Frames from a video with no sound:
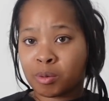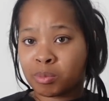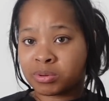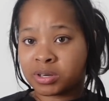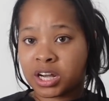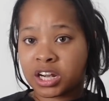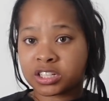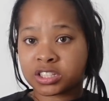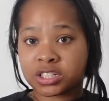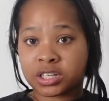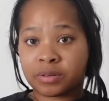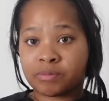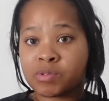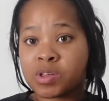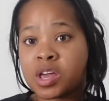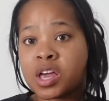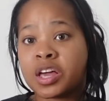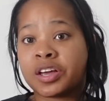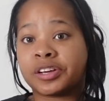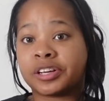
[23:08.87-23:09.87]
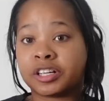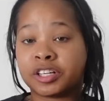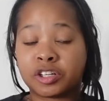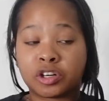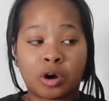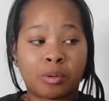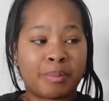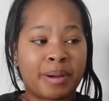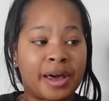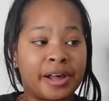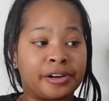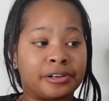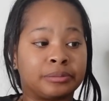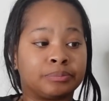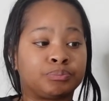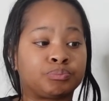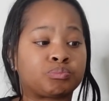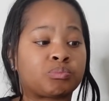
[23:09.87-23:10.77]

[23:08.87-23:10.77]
production, it don't matter.